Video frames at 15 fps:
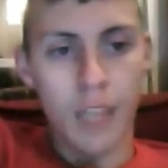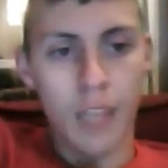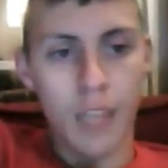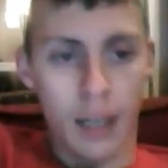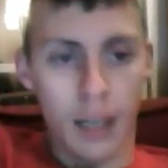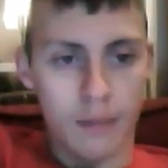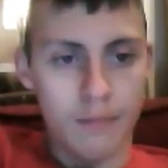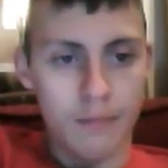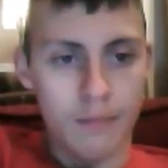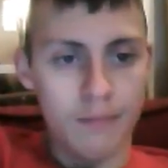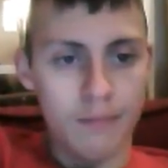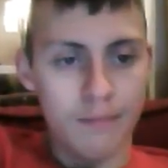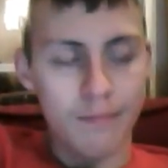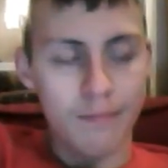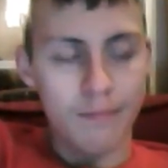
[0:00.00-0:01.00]
yeah.
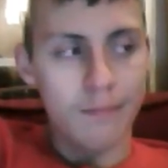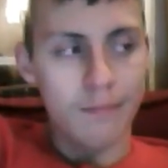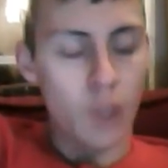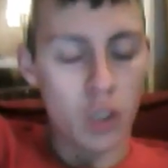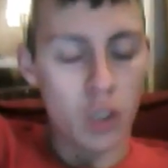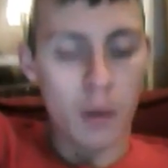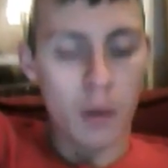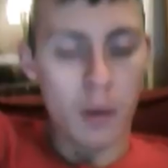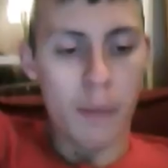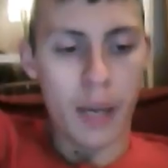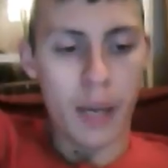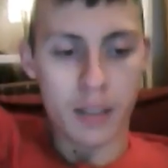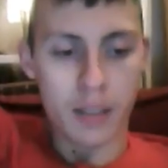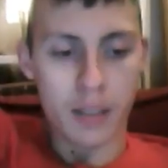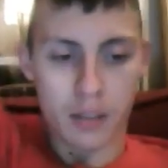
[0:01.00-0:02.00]
Those are my
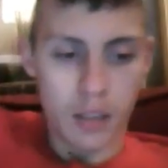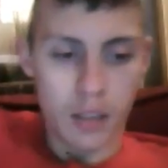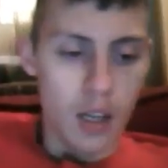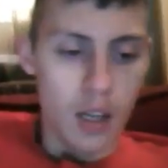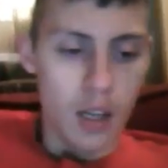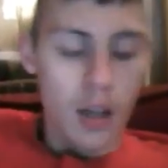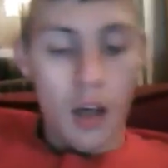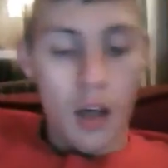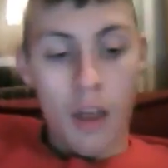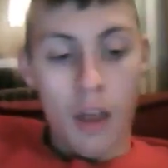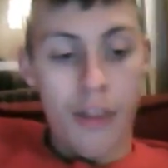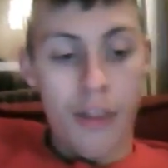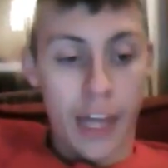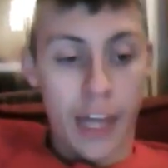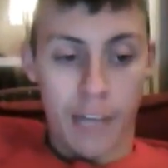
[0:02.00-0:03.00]
picks.
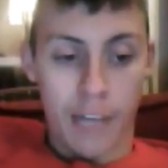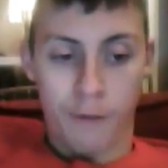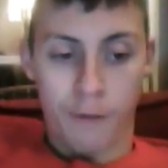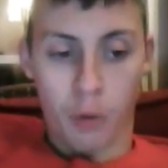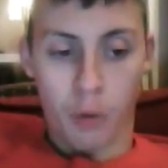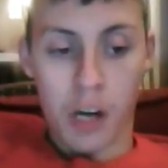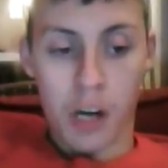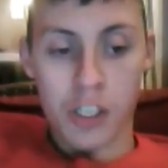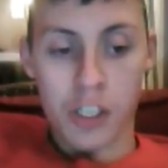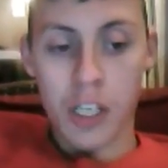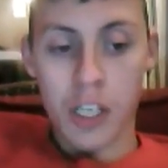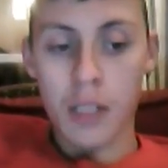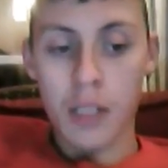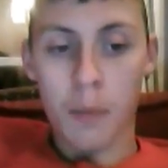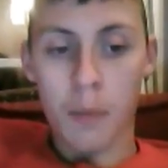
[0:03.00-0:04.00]
Thank you for
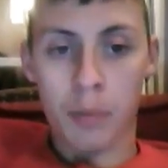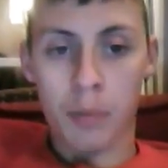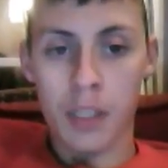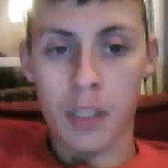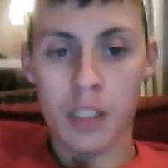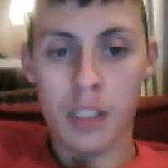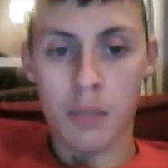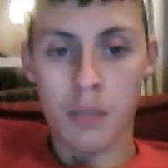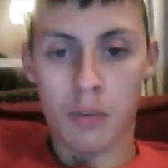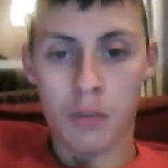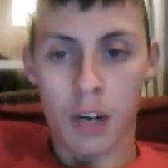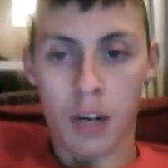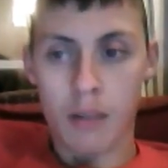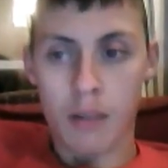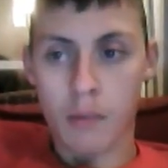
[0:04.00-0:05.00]
watching. Please
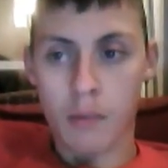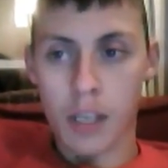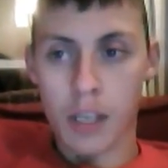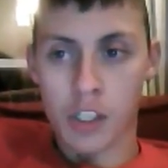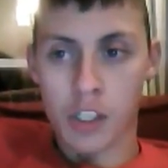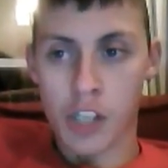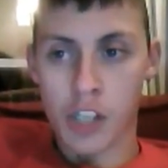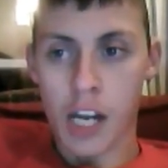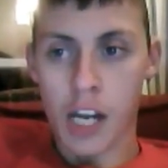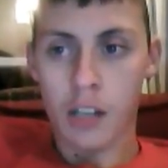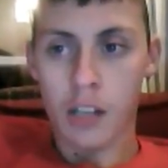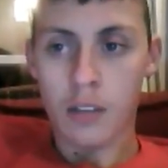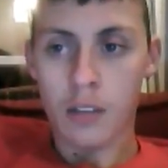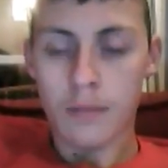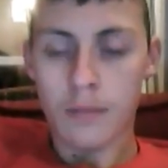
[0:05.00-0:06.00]
subscribe to my
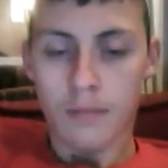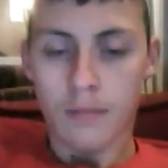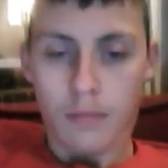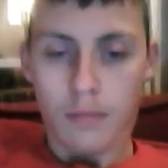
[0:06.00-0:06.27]
channel.